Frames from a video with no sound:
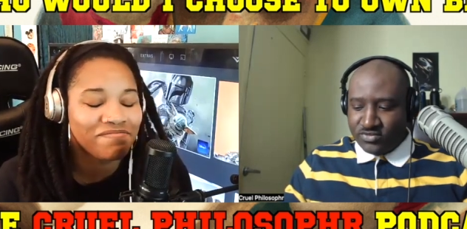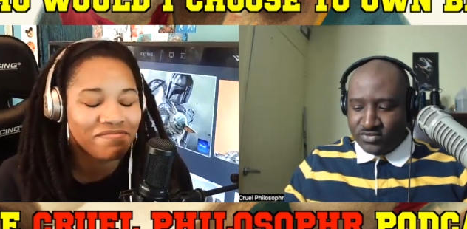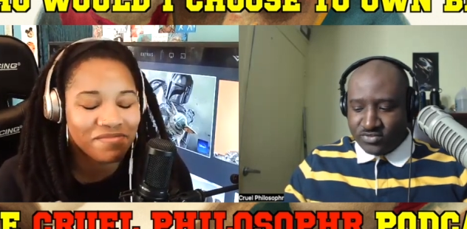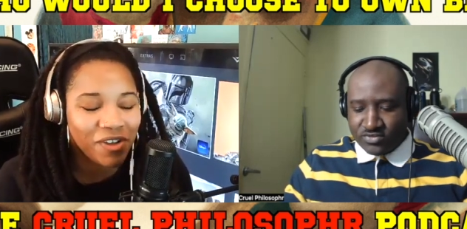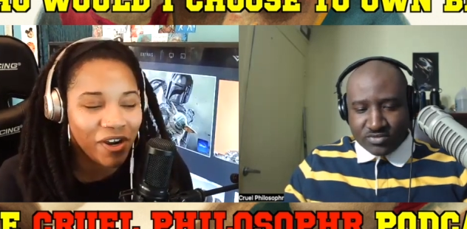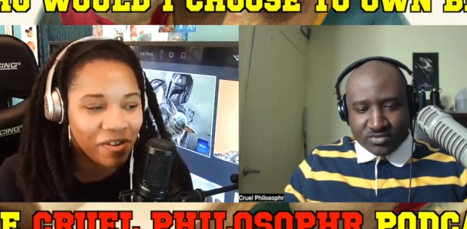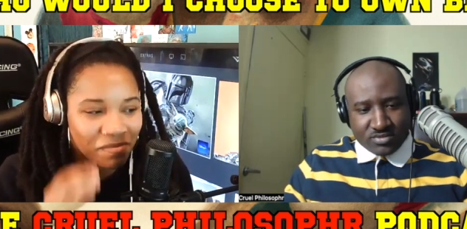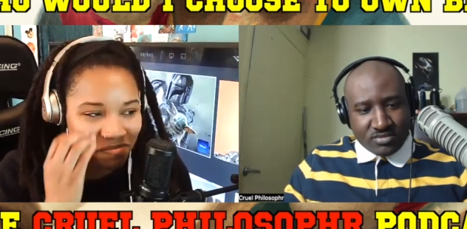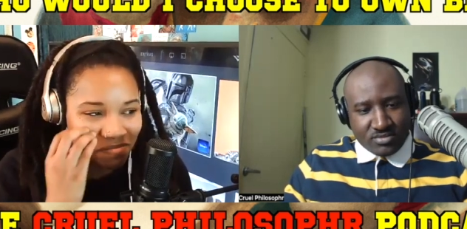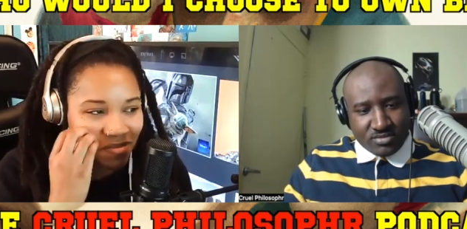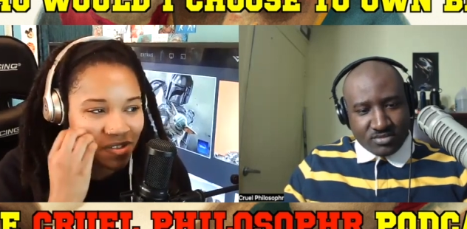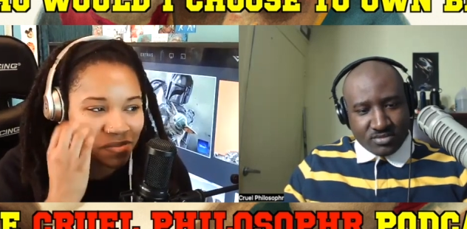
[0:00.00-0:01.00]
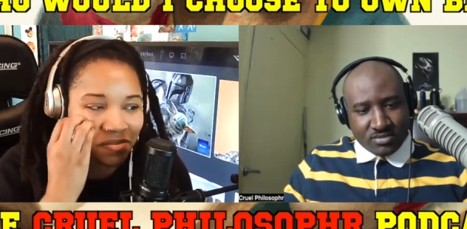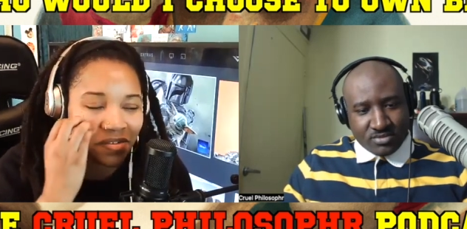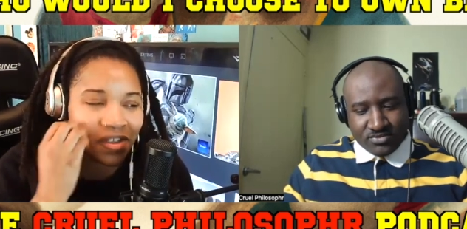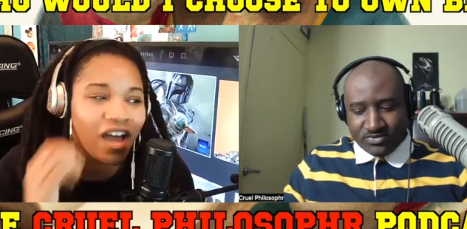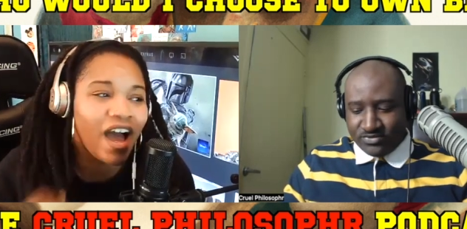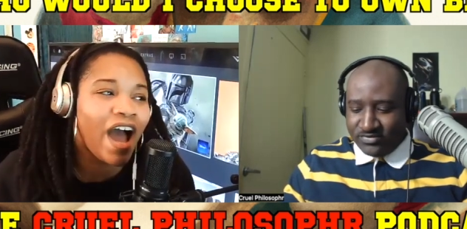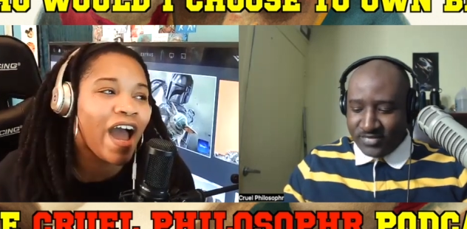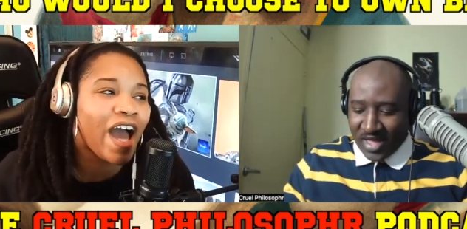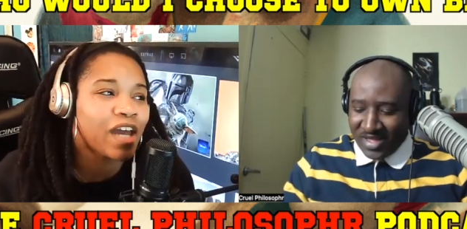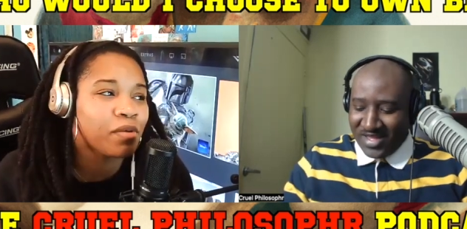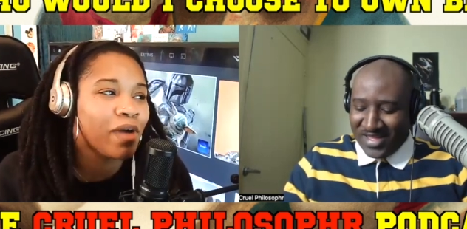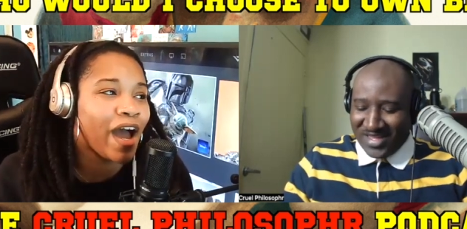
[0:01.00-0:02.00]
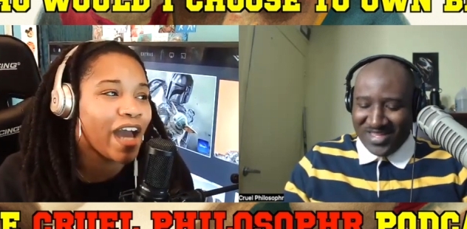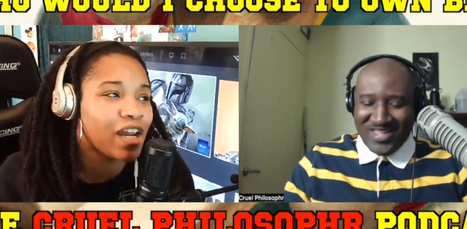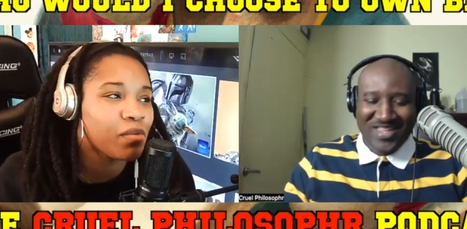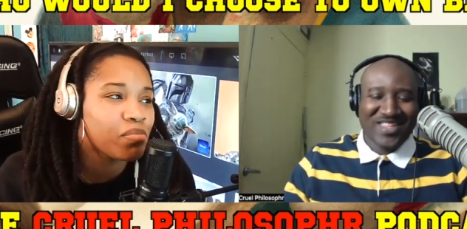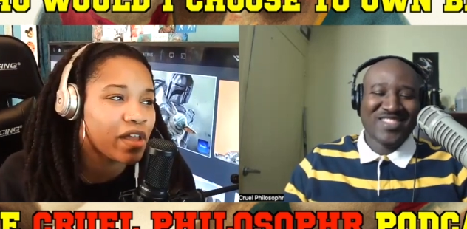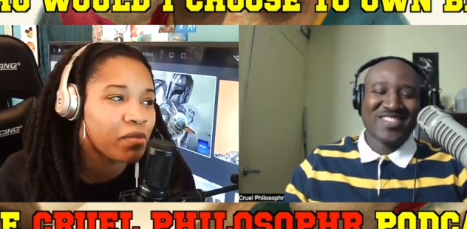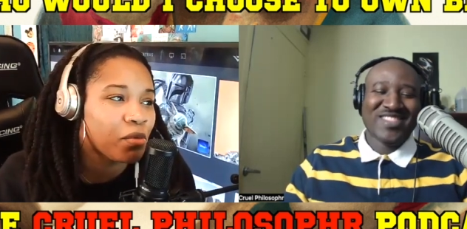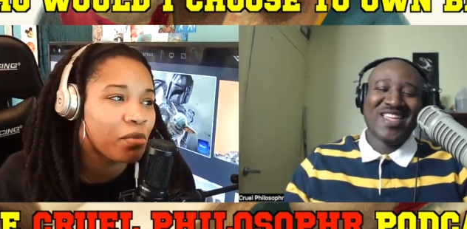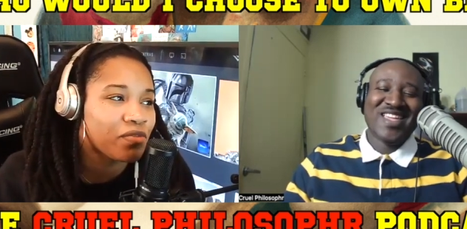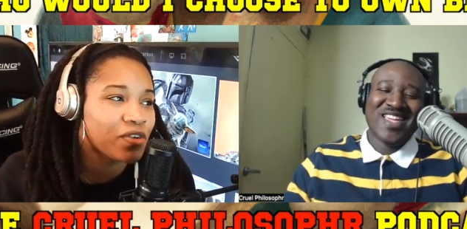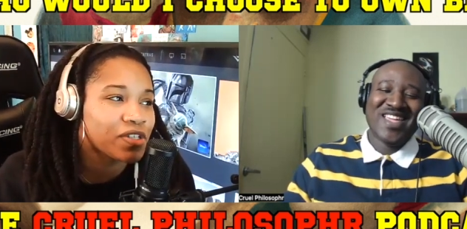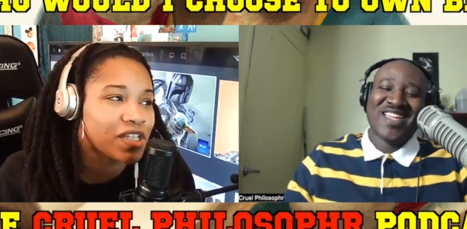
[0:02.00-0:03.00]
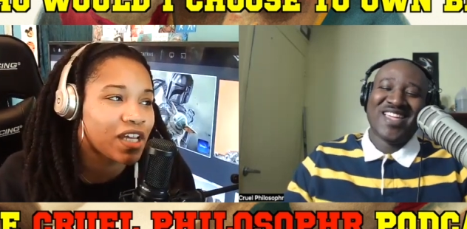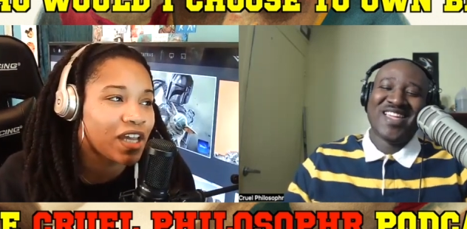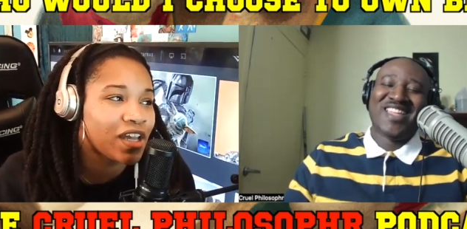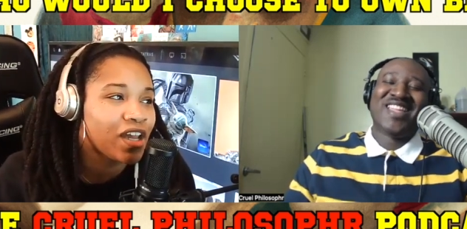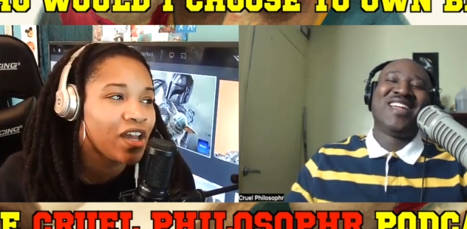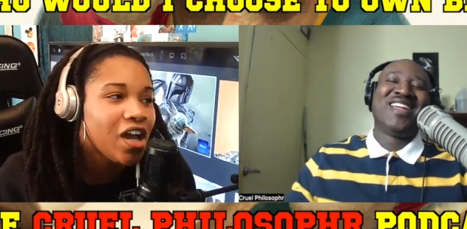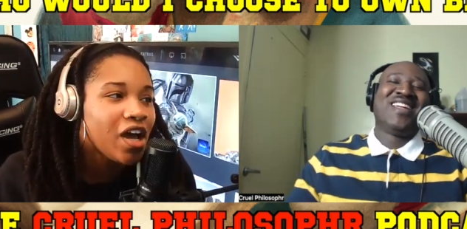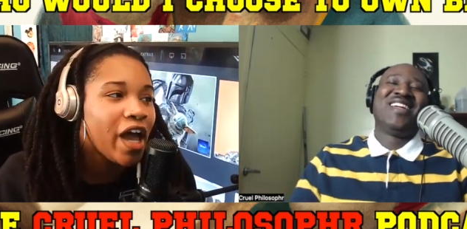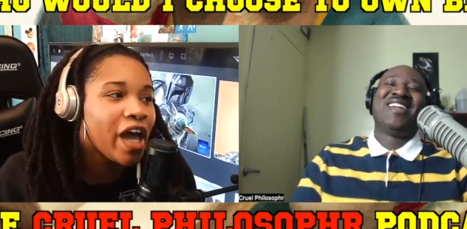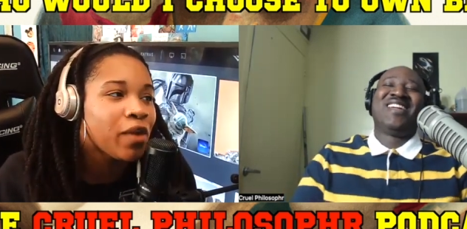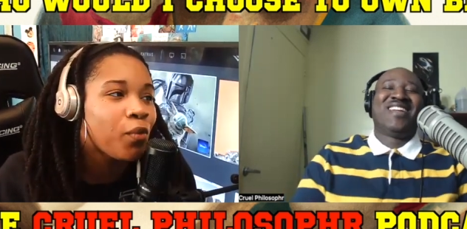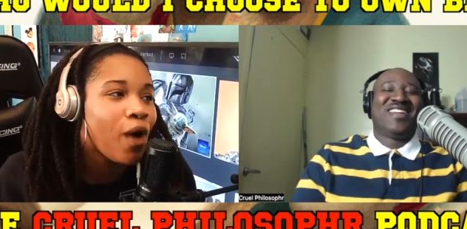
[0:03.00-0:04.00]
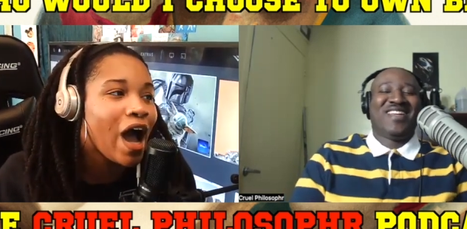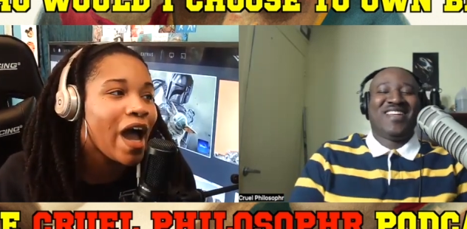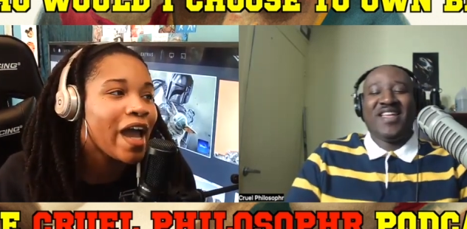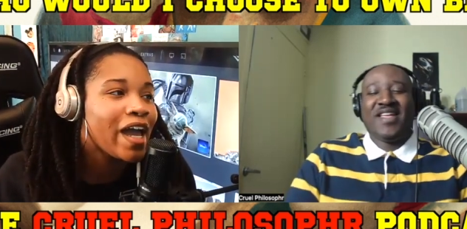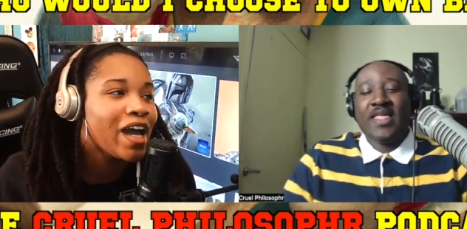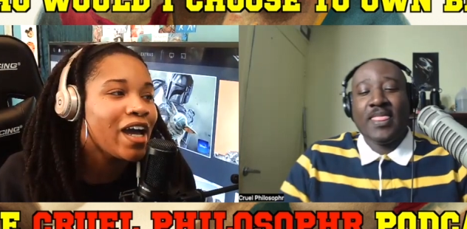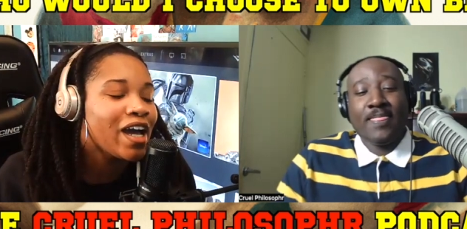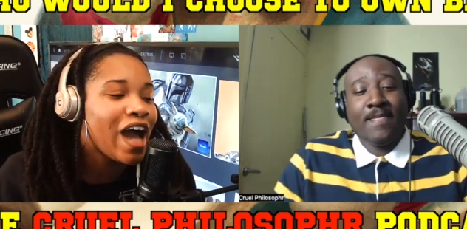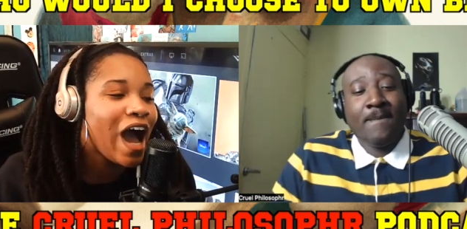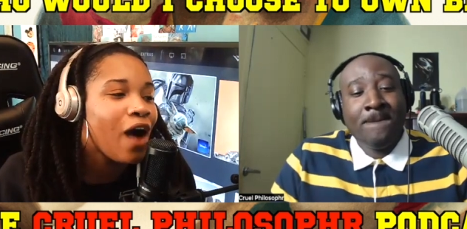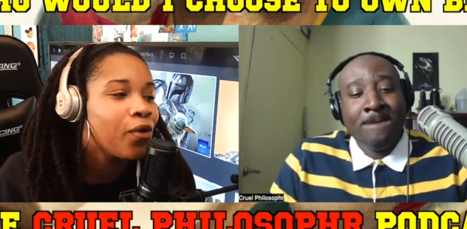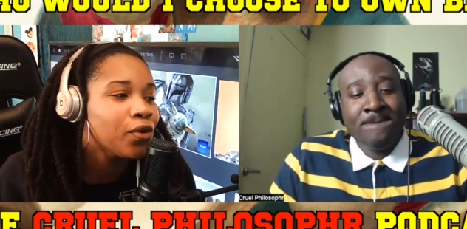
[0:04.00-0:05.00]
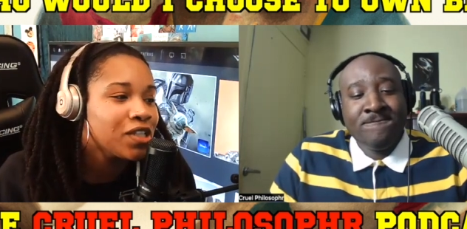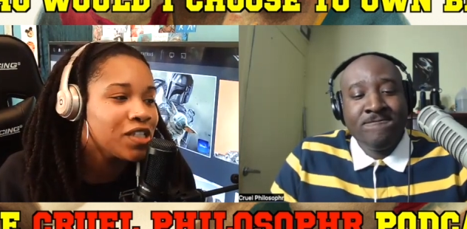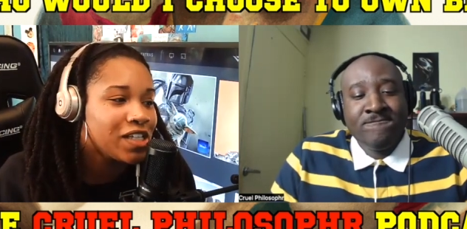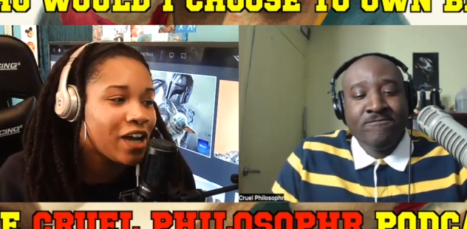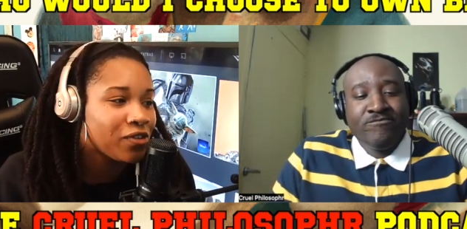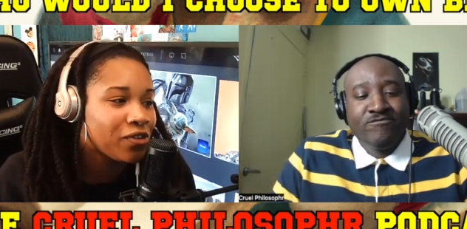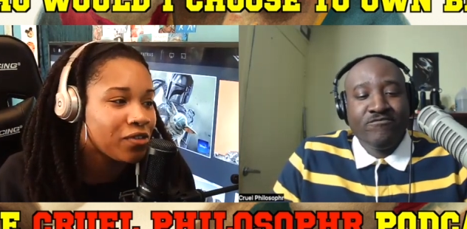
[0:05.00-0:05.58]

Speaker 1: sorry. I had a I had a blank moment for a second. And why? How old is he now?